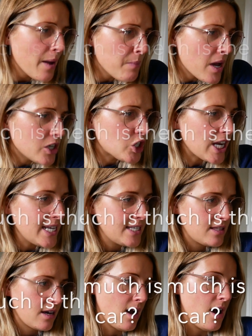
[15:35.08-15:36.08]
much
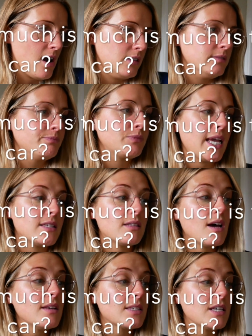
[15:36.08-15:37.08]
is the car? It
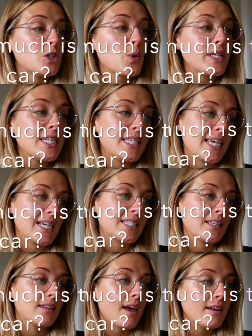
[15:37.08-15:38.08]
starts at
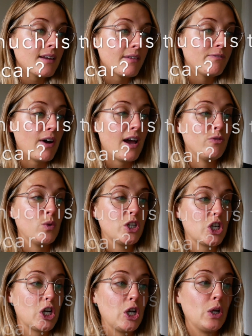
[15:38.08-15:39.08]
26,995,
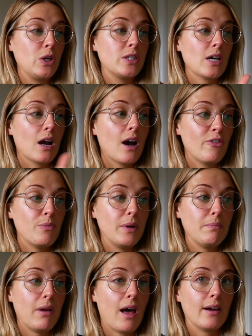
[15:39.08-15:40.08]
which includes a
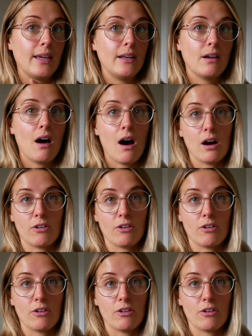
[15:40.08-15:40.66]
government plug-in car